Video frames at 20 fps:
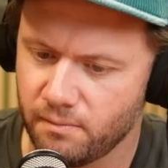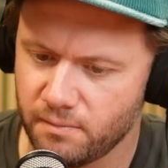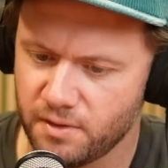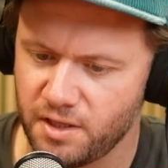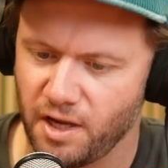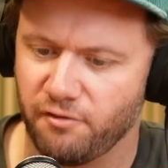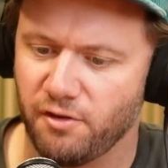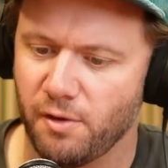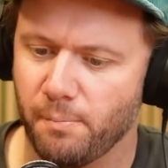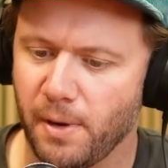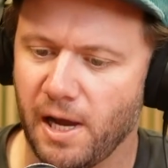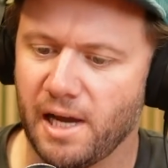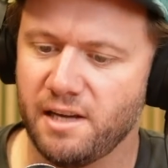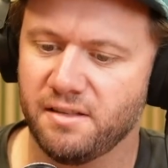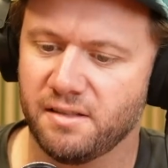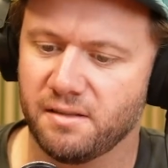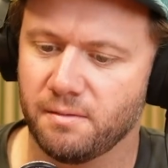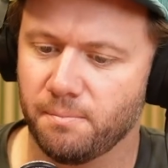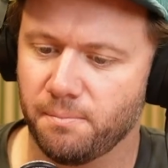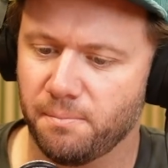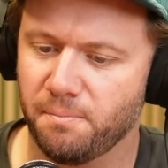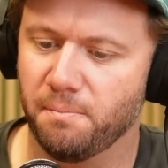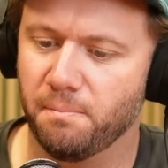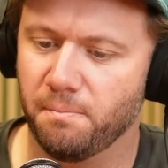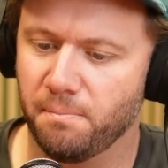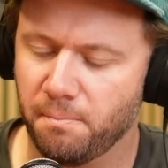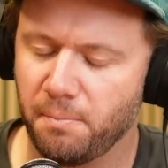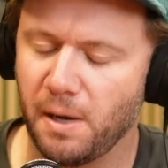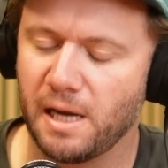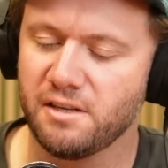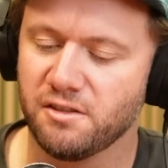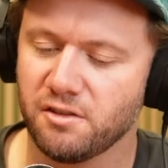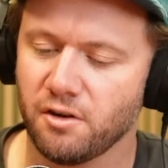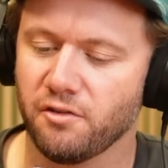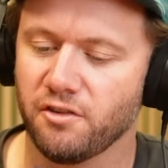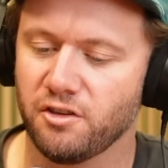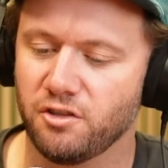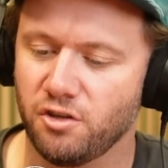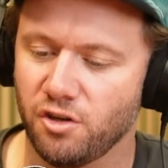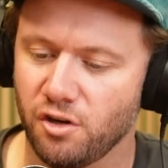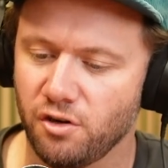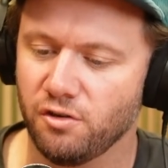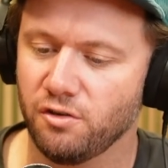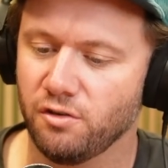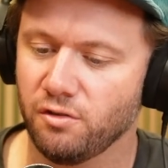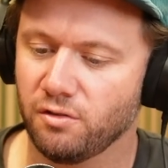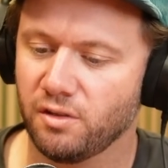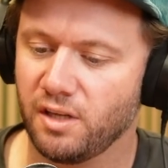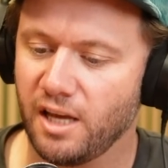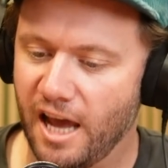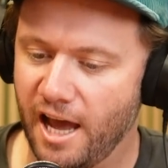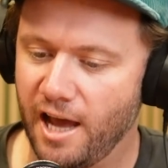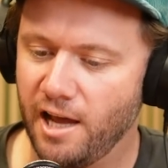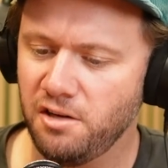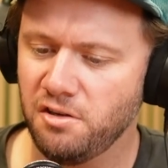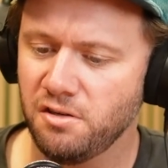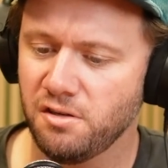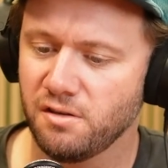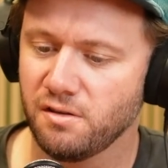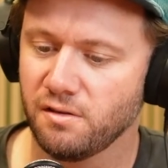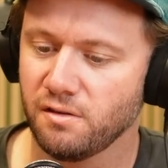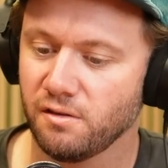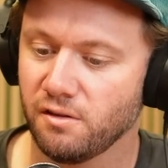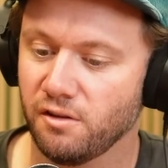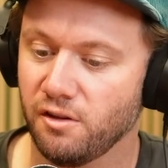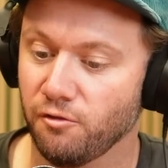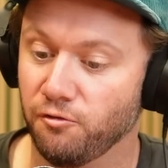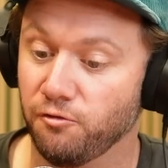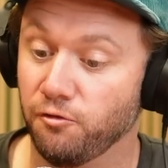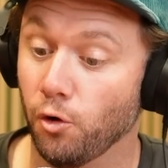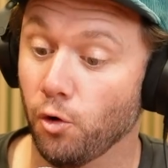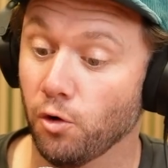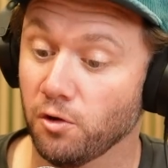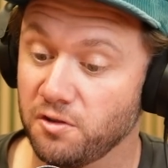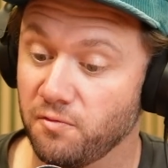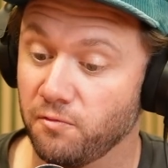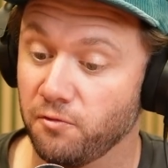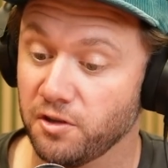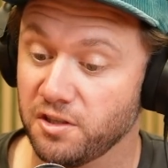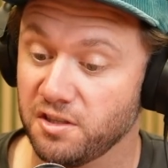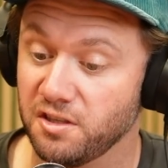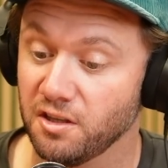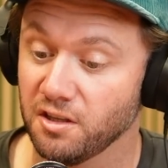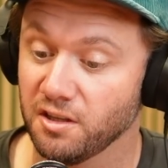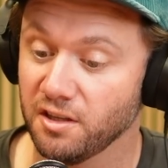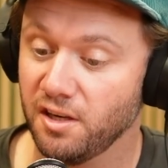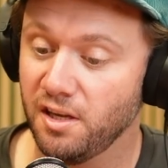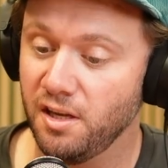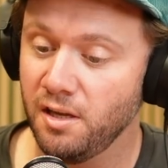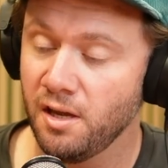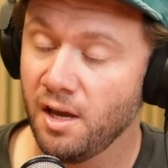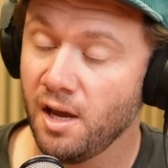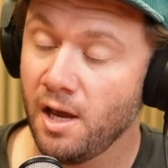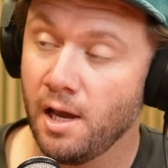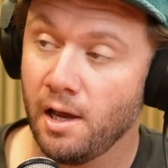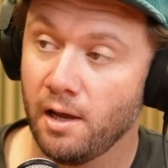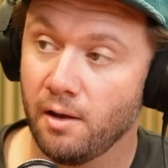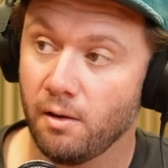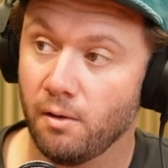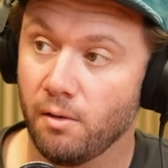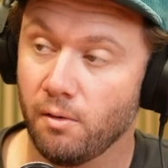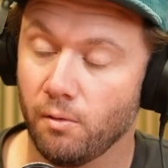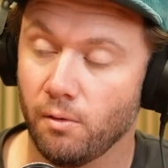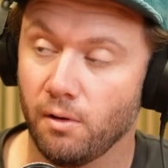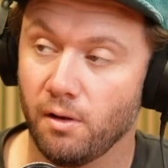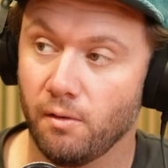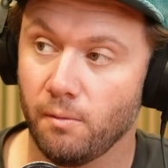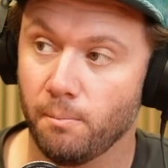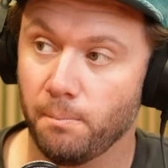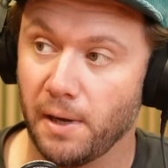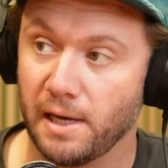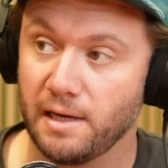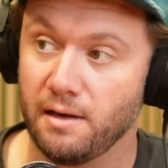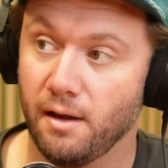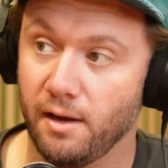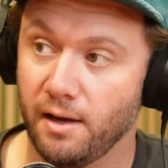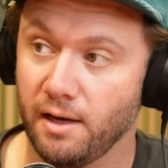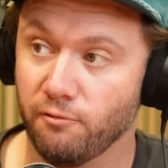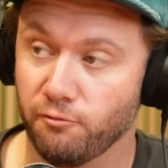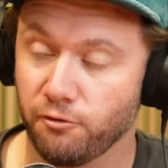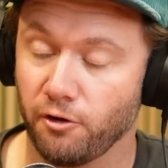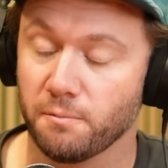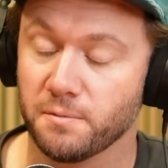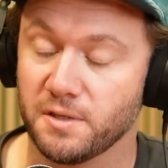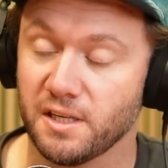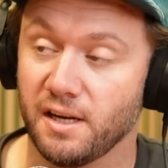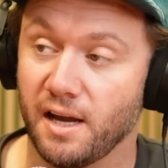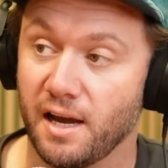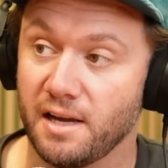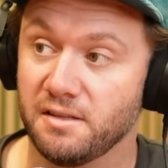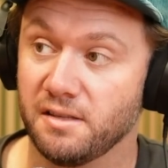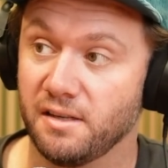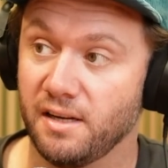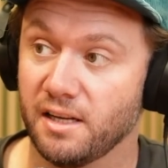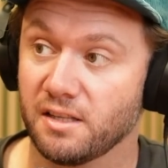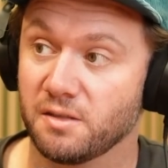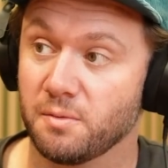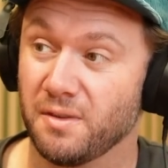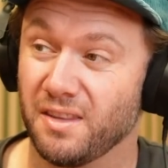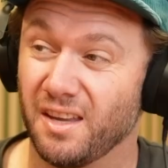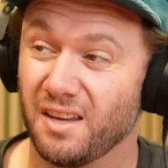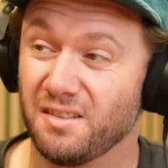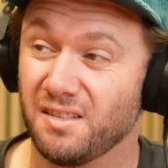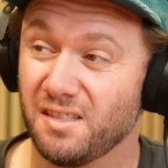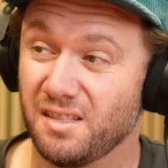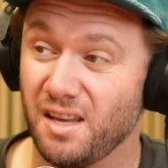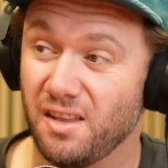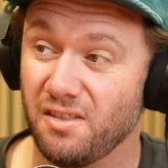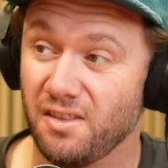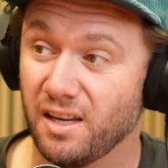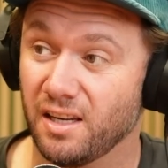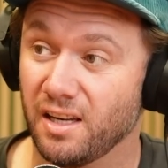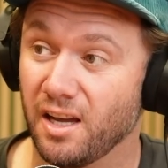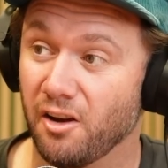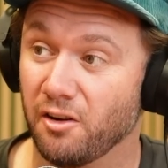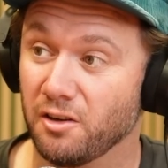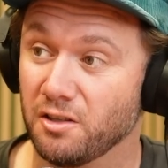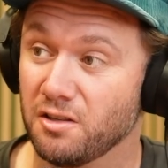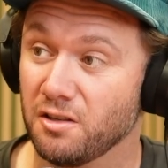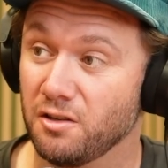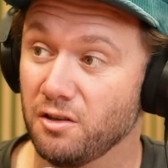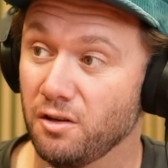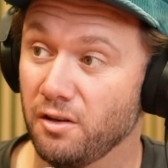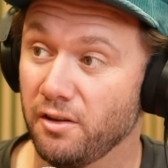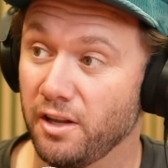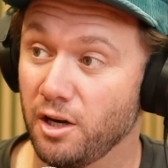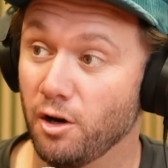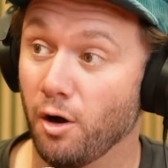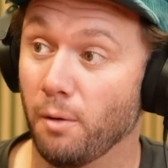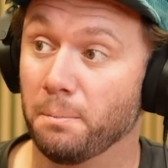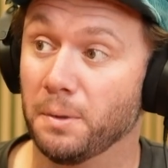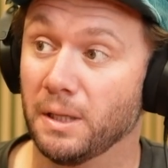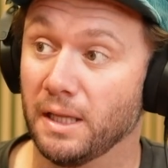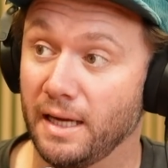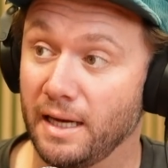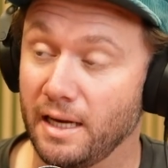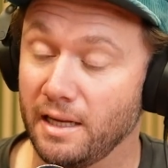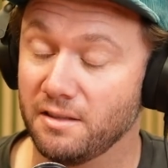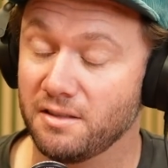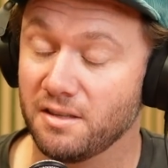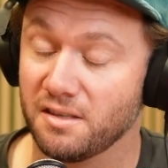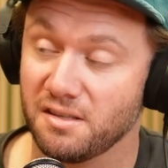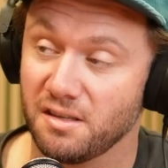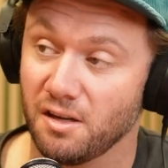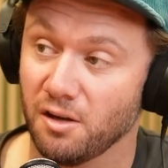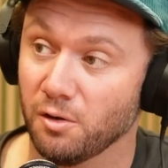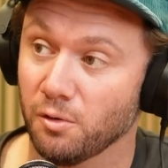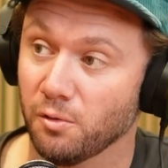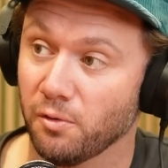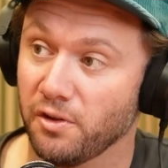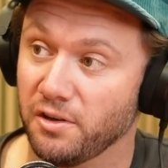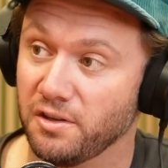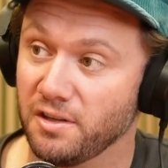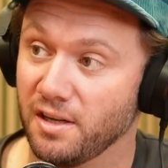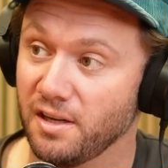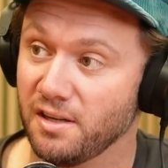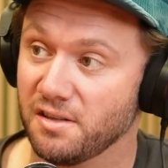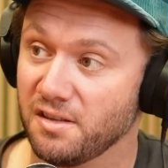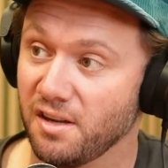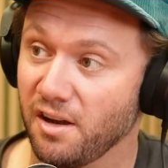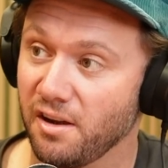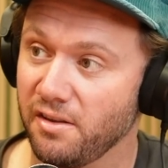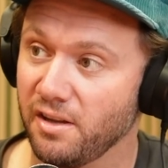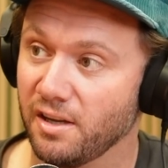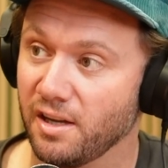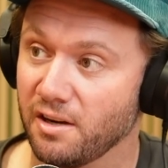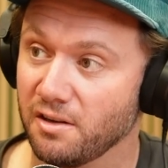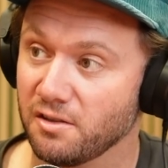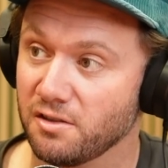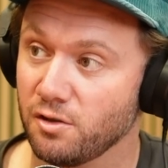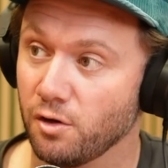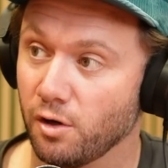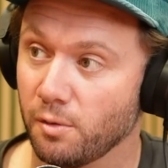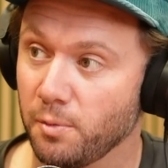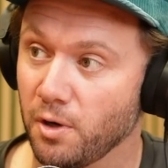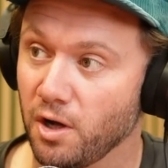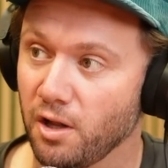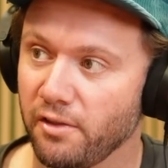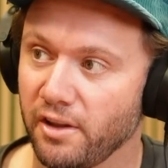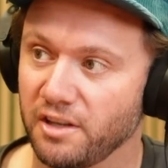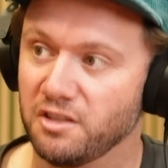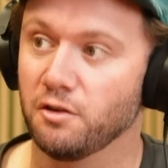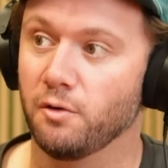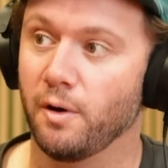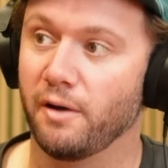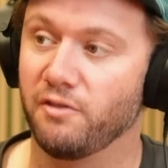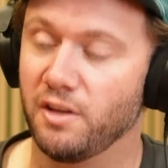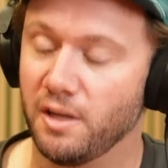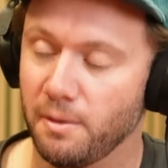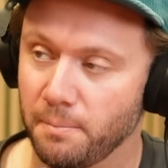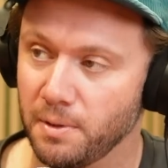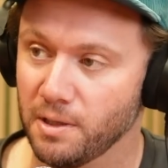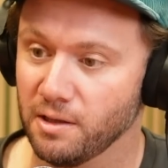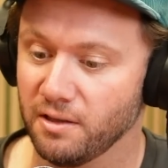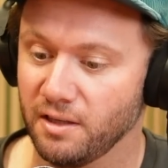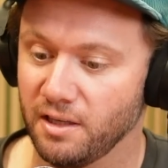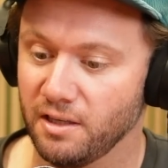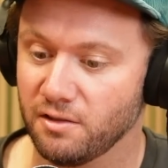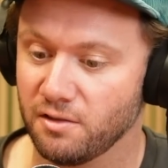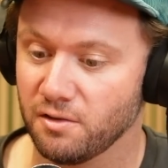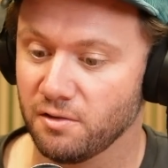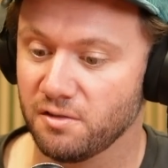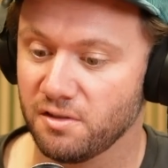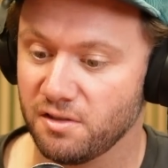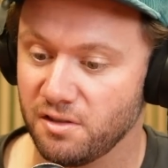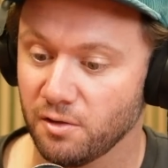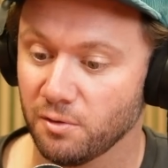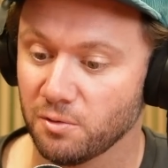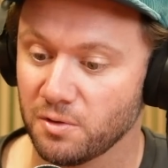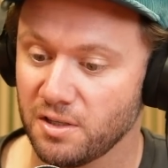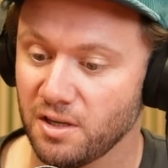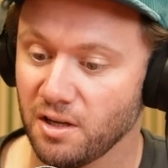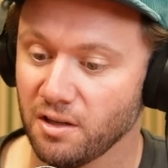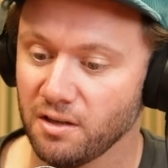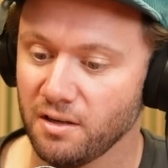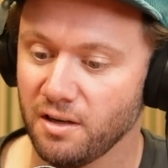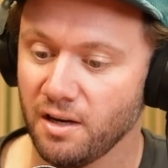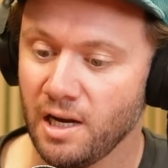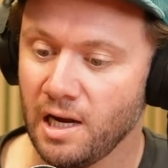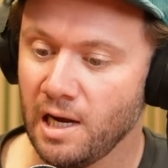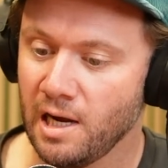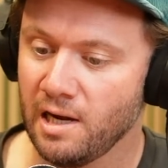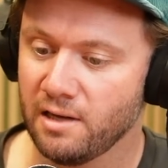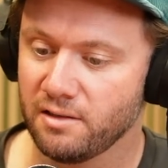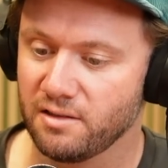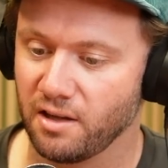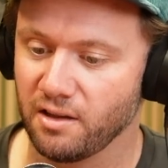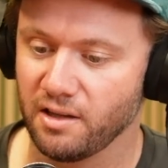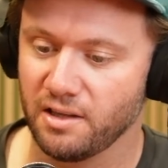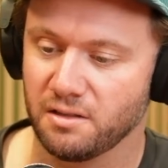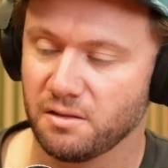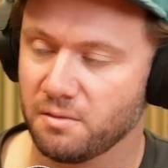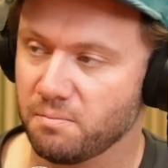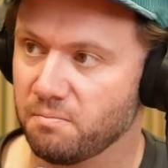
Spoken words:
So if you're based on the June cash, the Ford facility, from today's announcement, they said they're not planning to sell the DSO. They're going to stockpile. They do have the ability to still sell it. So let's